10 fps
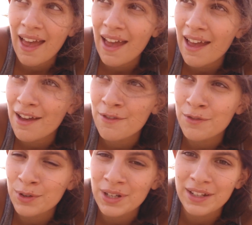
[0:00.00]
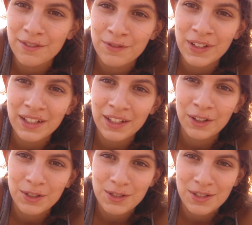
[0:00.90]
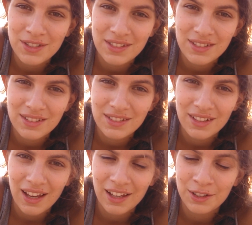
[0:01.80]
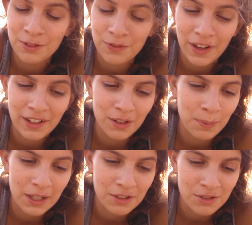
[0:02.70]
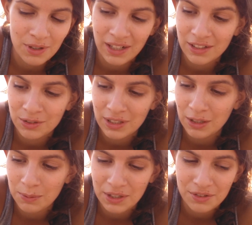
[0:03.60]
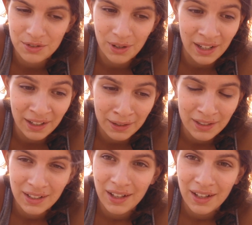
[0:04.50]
every videos I could find about Australia, talking about Australia,